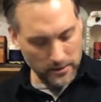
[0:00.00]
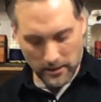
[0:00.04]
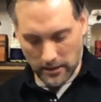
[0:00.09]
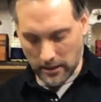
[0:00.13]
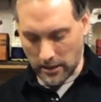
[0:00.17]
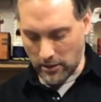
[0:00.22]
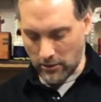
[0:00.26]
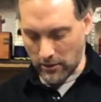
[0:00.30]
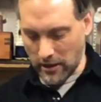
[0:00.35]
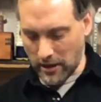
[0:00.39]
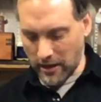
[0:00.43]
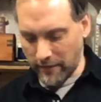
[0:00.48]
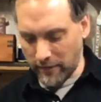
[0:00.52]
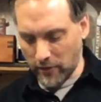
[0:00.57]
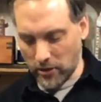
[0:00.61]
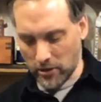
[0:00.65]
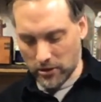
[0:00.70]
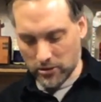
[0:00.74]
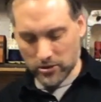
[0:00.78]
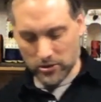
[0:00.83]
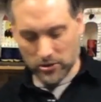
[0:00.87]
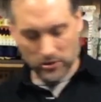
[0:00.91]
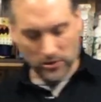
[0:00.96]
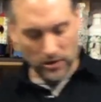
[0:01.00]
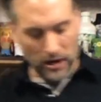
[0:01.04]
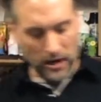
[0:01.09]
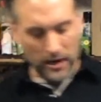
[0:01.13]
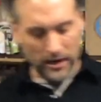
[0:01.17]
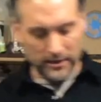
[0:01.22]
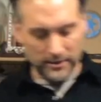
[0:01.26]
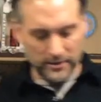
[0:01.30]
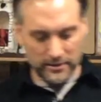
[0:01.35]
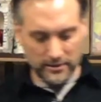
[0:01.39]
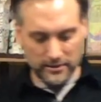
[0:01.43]
You know, if your straw
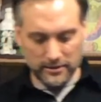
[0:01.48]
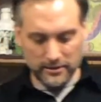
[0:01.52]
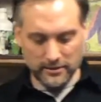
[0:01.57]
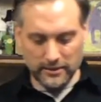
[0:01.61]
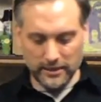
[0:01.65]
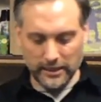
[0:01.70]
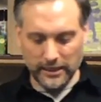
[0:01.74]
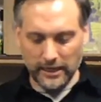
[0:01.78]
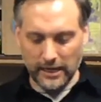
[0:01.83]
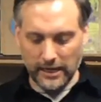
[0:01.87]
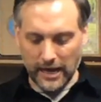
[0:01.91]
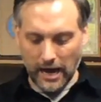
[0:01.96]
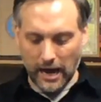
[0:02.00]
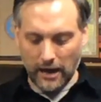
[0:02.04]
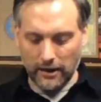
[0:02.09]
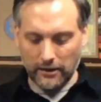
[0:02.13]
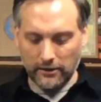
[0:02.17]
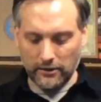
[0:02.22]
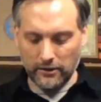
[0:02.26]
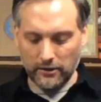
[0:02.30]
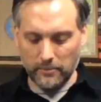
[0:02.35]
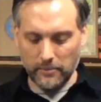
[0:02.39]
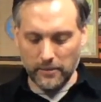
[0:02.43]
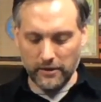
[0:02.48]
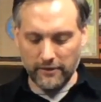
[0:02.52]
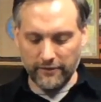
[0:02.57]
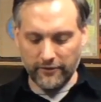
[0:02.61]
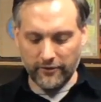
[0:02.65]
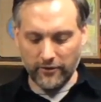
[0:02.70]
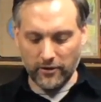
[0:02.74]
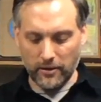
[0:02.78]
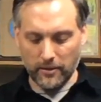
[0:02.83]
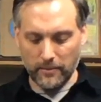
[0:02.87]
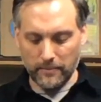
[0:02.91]
is sticking out a little bit
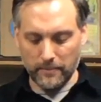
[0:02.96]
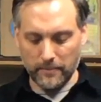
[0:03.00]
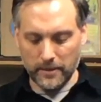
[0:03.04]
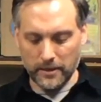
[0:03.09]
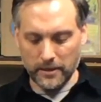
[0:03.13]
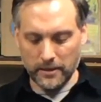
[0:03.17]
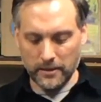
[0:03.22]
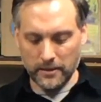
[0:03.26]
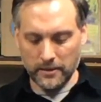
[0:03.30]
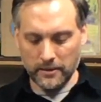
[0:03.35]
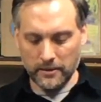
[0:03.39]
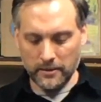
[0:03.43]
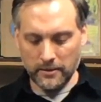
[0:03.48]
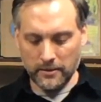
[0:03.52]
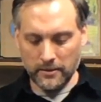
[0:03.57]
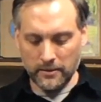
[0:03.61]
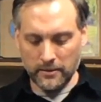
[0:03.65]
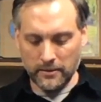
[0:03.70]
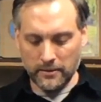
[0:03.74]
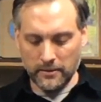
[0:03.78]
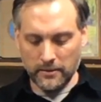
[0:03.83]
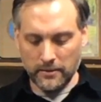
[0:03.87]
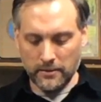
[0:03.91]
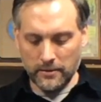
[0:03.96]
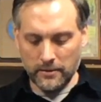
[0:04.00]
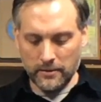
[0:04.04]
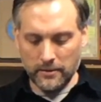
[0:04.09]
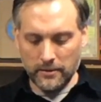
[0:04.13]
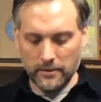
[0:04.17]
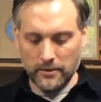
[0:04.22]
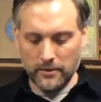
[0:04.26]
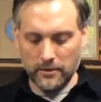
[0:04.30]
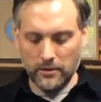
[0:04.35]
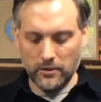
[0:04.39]
from
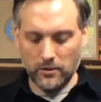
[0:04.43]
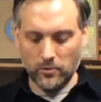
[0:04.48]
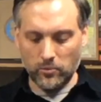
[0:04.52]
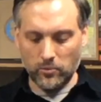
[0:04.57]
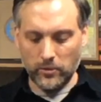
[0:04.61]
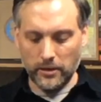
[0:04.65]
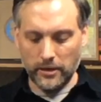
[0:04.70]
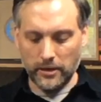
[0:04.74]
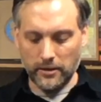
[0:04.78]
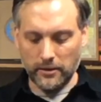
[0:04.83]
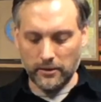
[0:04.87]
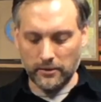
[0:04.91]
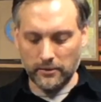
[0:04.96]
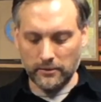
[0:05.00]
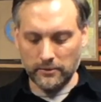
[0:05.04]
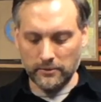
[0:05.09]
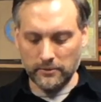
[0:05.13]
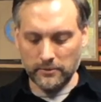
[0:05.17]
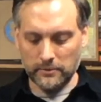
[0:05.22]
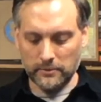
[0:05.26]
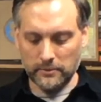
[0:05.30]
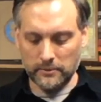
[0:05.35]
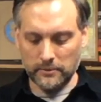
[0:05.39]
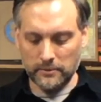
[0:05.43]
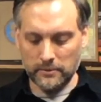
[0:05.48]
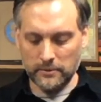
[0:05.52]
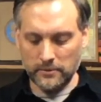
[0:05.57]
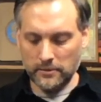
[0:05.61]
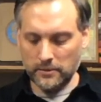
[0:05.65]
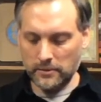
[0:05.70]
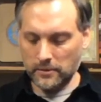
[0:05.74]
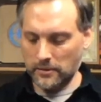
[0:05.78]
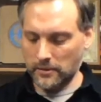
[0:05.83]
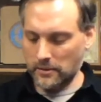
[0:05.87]
your wheel,
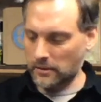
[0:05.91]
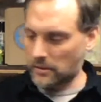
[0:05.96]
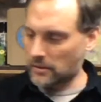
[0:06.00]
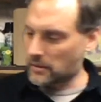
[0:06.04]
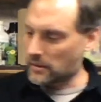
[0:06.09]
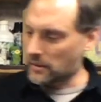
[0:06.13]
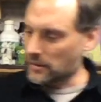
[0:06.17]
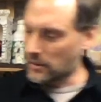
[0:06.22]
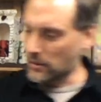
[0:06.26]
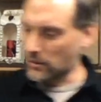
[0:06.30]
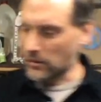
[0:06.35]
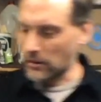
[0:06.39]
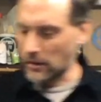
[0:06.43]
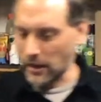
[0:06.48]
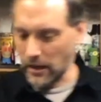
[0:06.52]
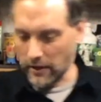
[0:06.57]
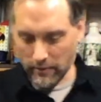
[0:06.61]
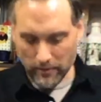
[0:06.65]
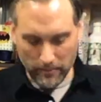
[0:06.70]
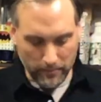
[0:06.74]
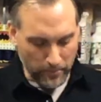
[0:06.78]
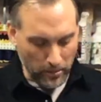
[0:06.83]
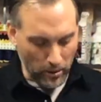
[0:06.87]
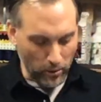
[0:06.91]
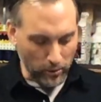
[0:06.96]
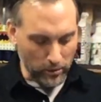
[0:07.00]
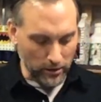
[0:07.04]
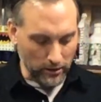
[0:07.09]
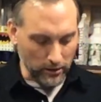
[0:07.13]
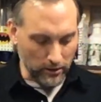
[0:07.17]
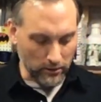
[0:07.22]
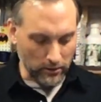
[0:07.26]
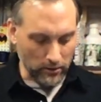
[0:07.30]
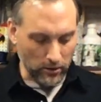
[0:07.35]
you can even poke a
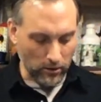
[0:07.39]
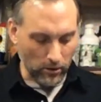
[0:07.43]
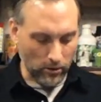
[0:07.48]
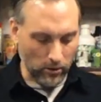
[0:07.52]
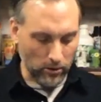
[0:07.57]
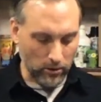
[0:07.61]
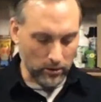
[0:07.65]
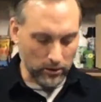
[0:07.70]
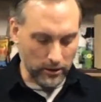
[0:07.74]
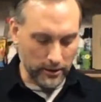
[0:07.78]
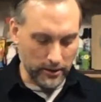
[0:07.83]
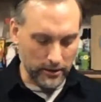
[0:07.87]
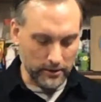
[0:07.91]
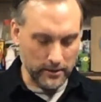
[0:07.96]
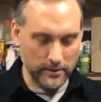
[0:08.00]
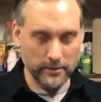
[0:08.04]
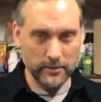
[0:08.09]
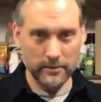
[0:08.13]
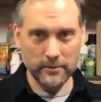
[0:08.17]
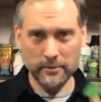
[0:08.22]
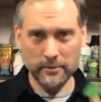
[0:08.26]
little hole in